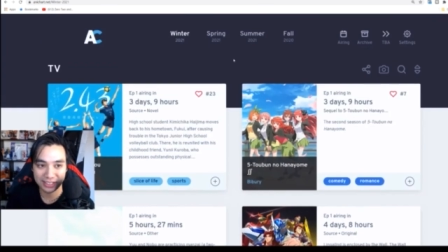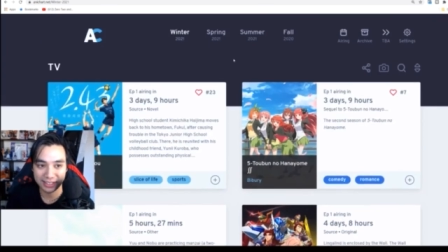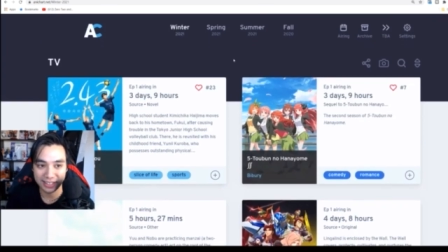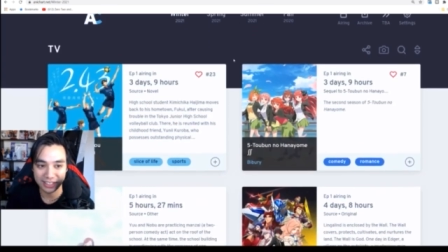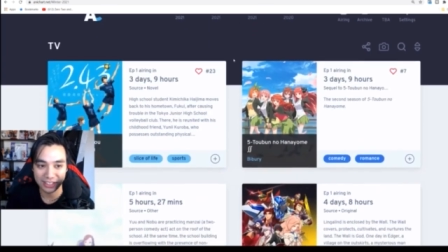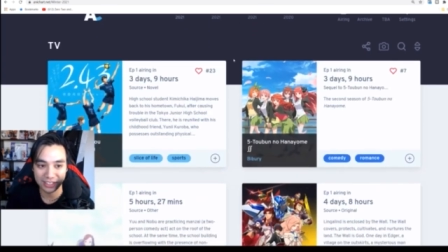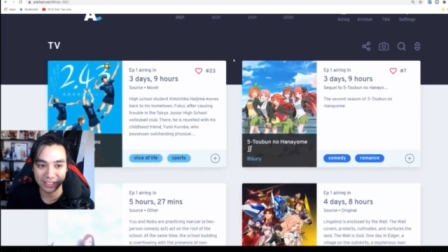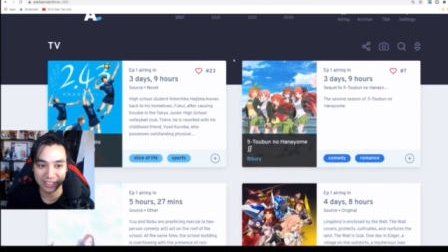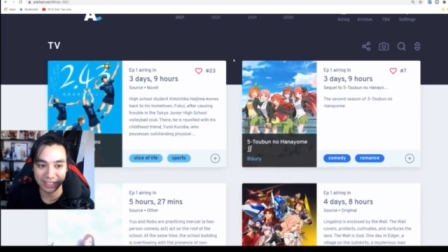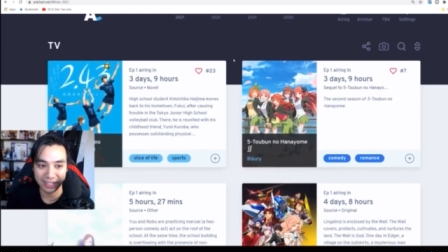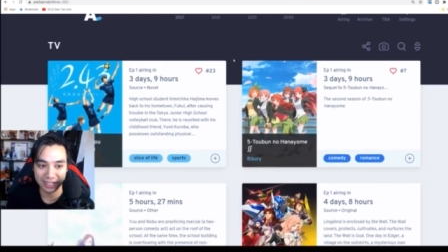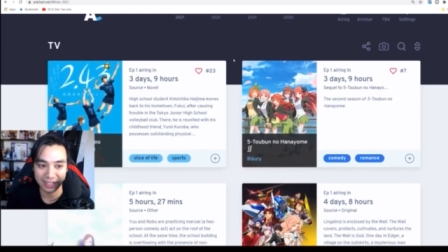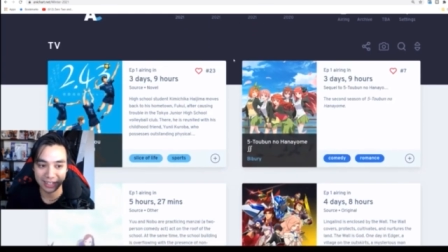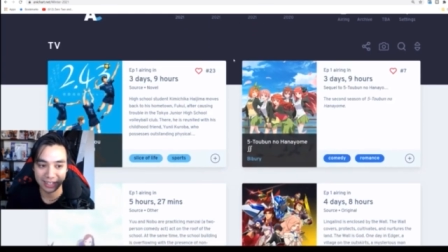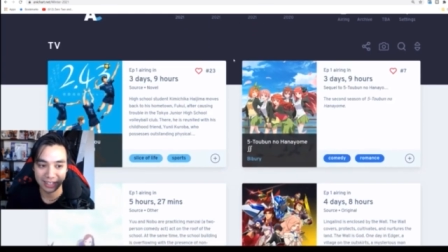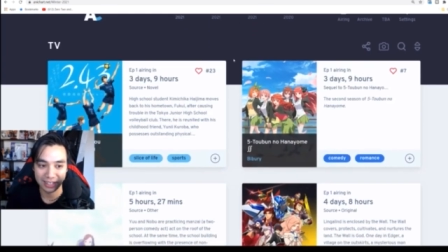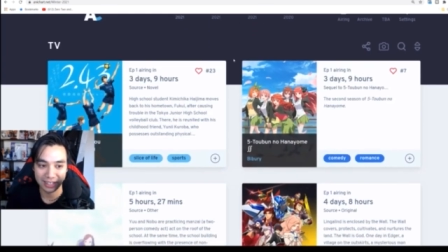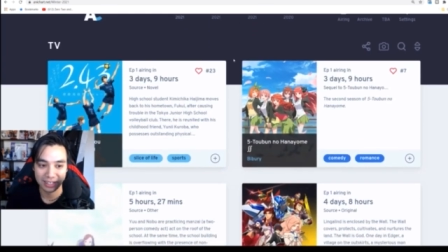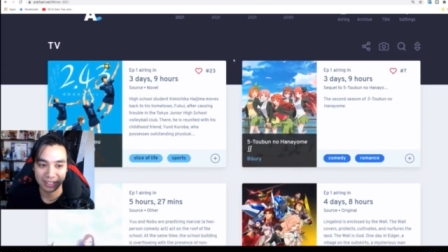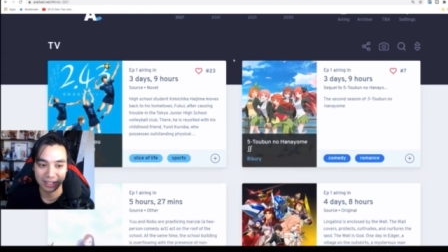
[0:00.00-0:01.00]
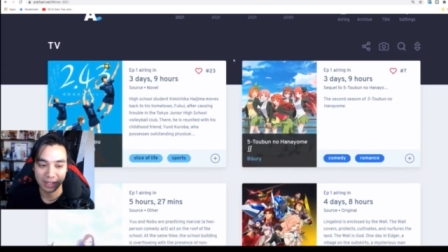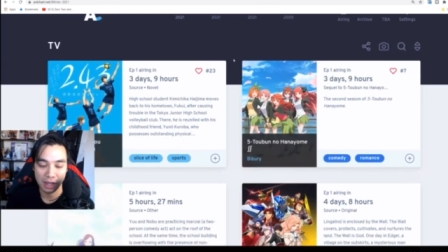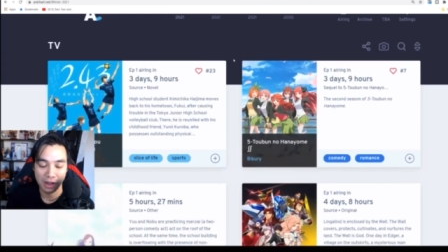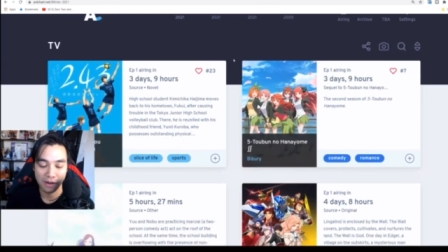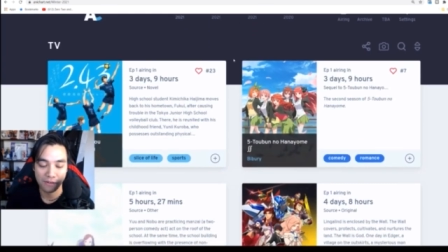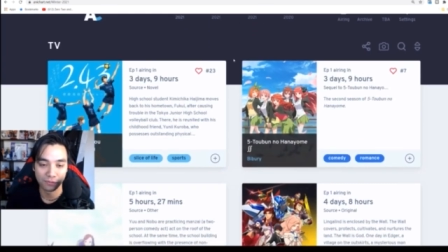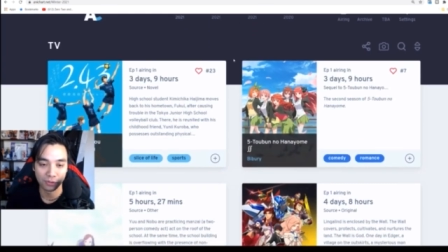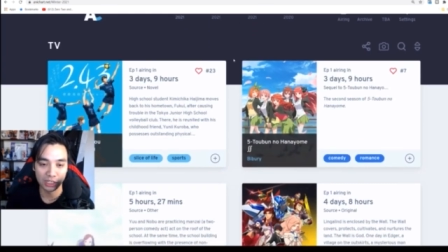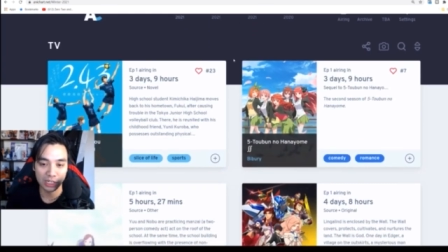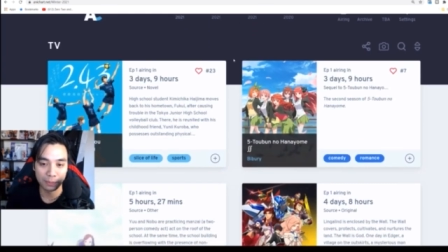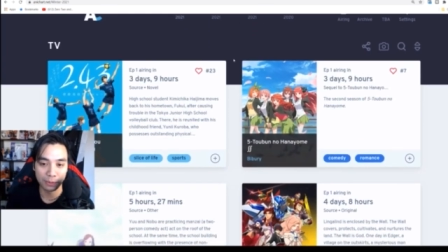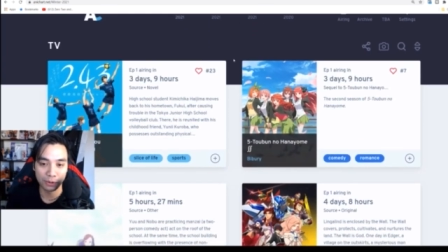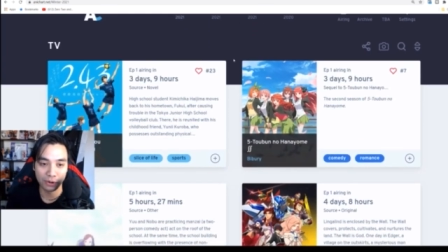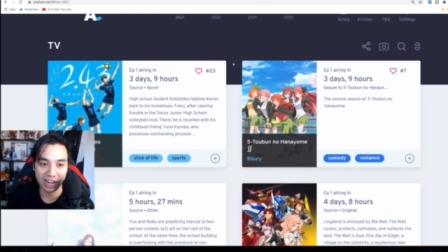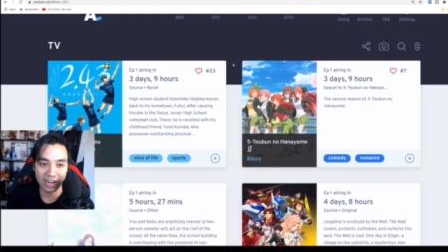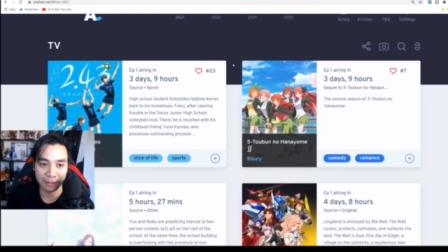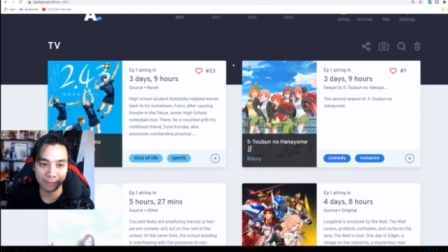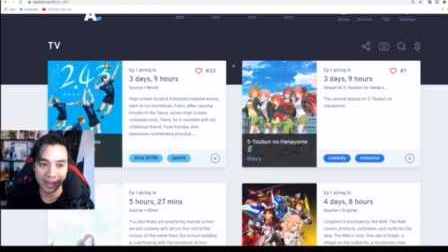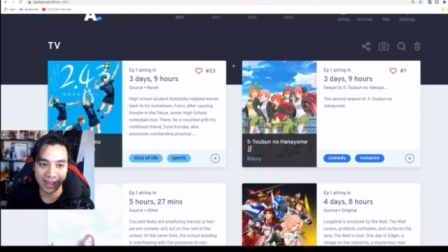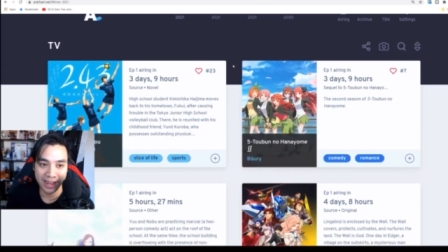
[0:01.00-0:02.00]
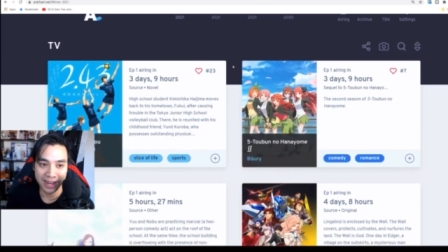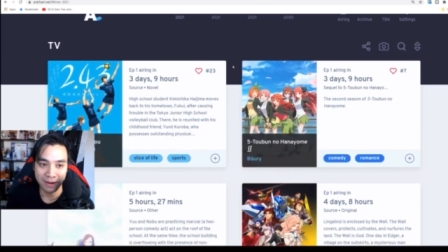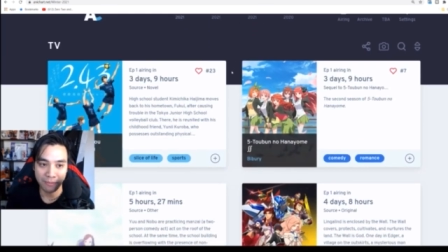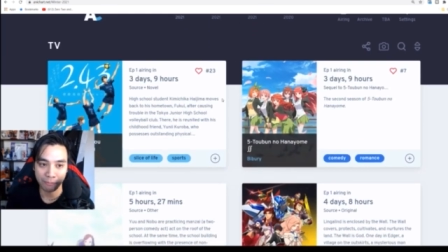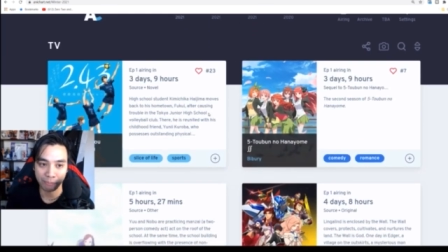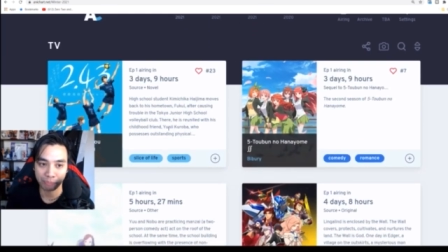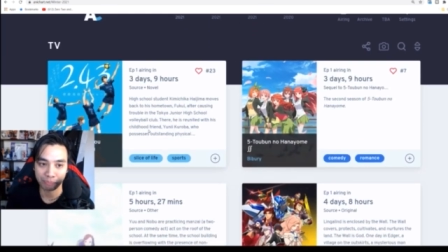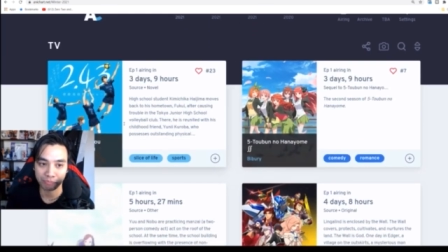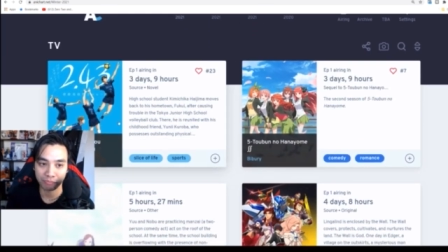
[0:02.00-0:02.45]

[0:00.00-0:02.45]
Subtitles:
let's see. Volleyball anime,